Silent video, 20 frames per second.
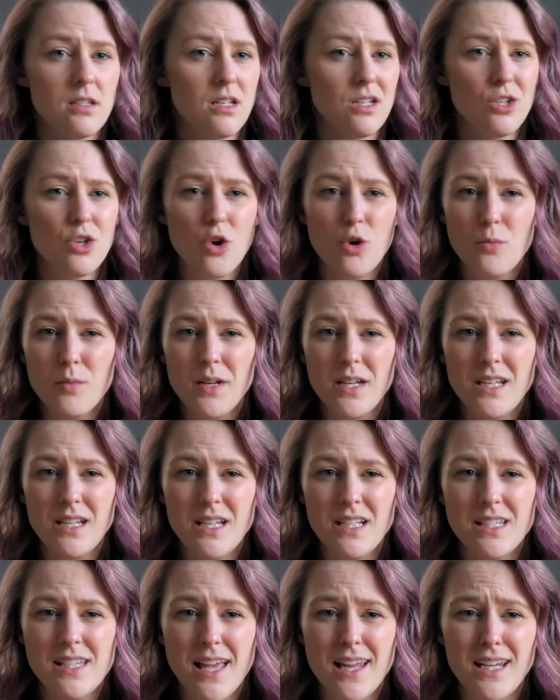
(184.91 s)
Nobody
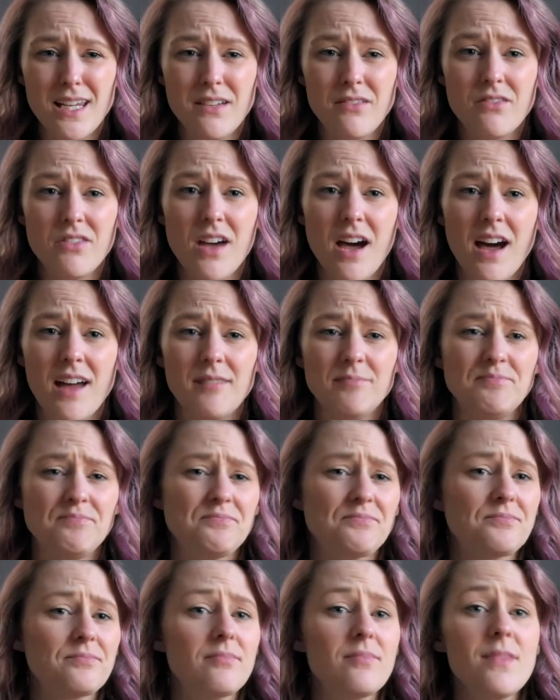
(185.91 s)
needs any of that.
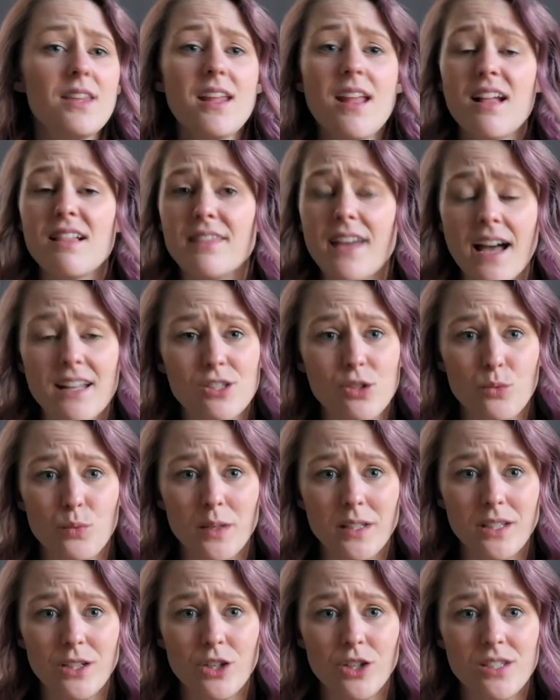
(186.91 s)
That's a
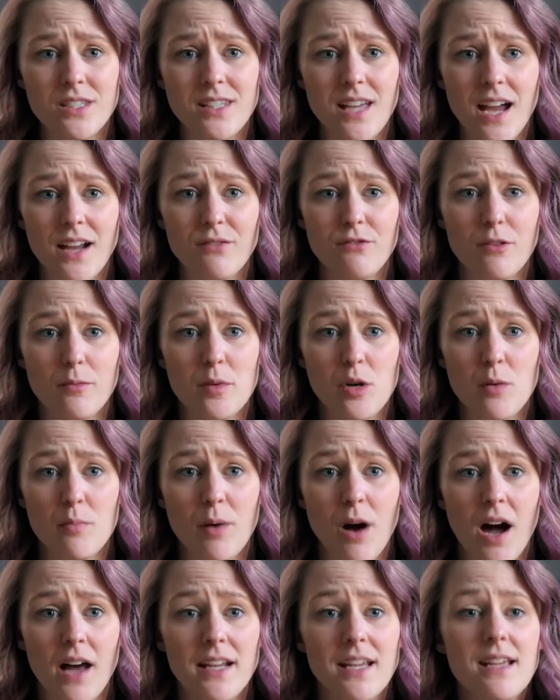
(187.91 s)
really good sign from your
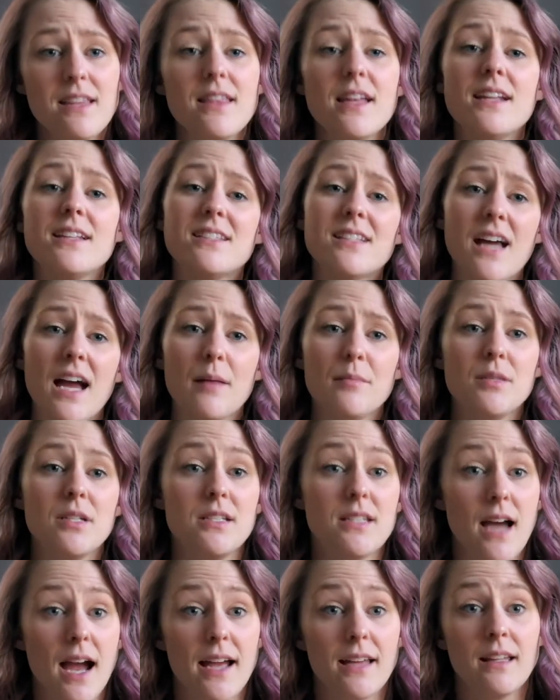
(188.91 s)
body that it's time to
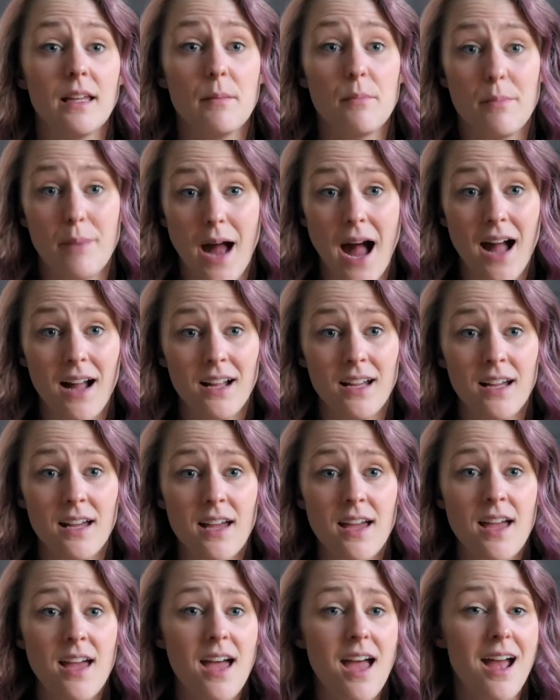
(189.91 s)
dial it back.
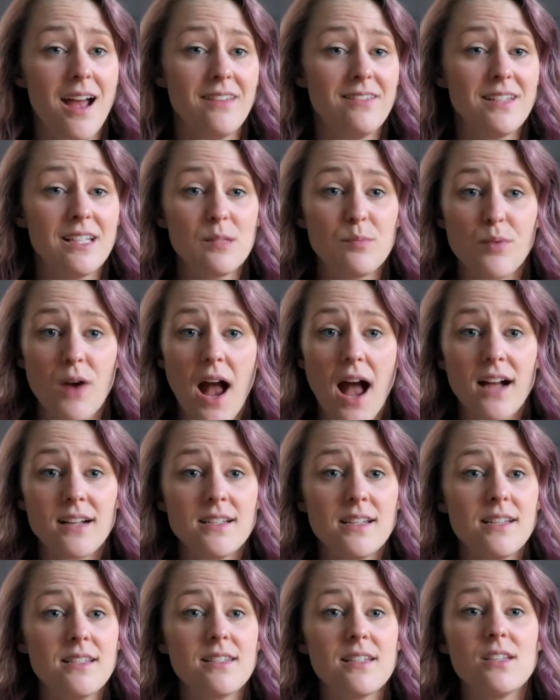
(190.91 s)
And this
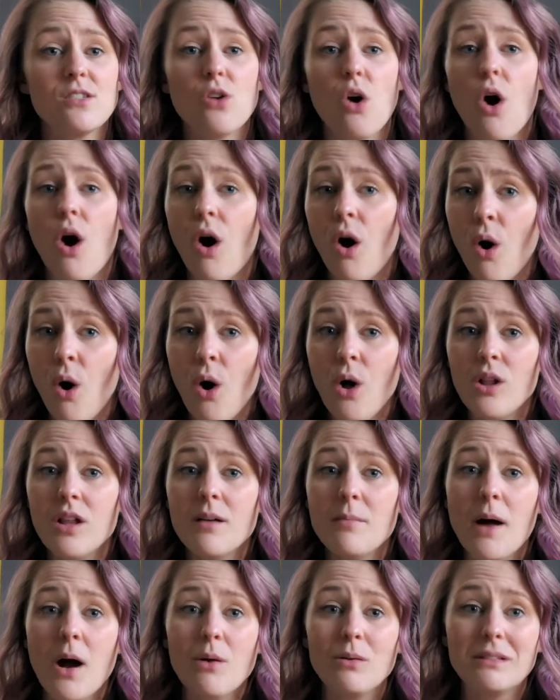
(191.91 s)
practice is all
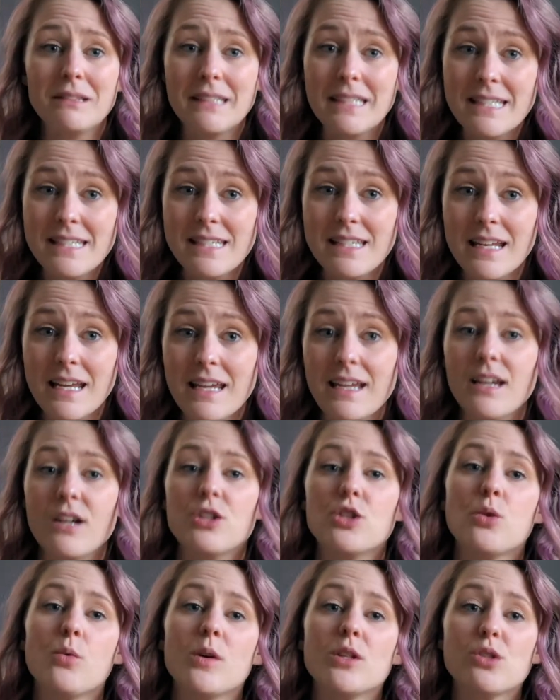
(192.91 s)
about listening
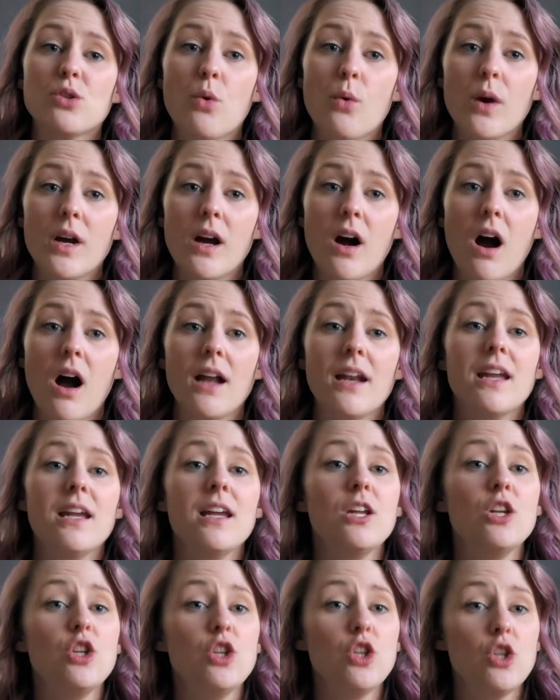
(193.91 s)
to what's going on
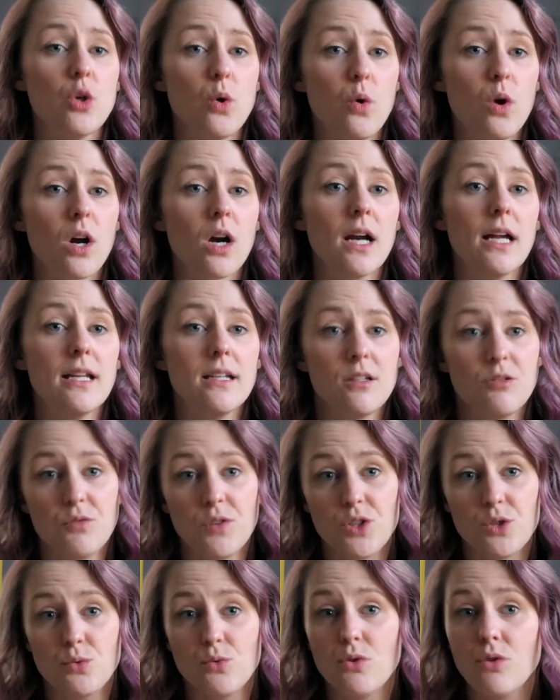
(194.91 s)
in your
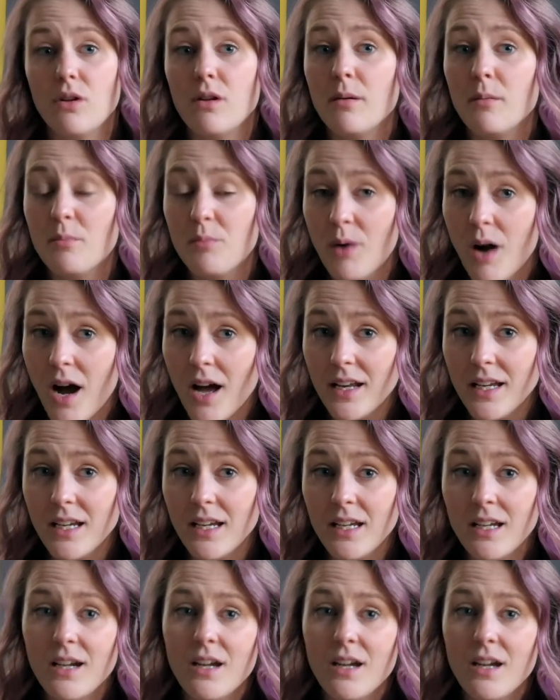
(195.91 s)
individual body.